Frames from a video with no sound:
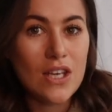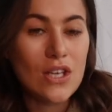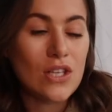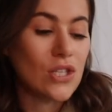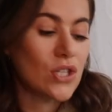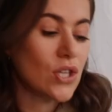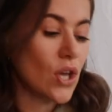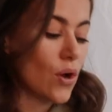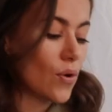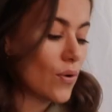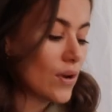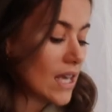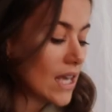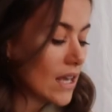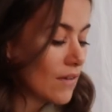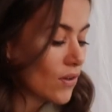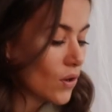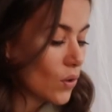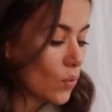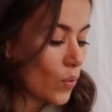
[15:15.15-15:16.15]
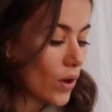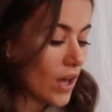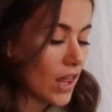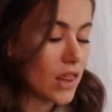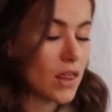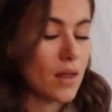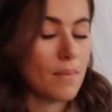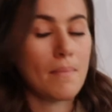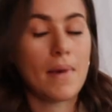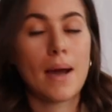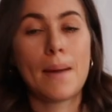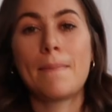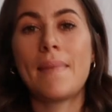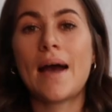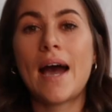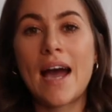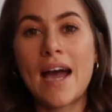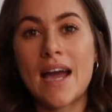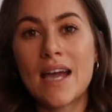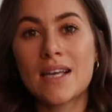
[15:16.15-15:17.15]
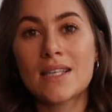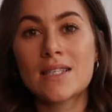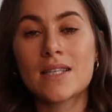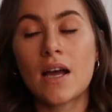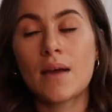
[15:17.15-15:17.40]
So even with my bags,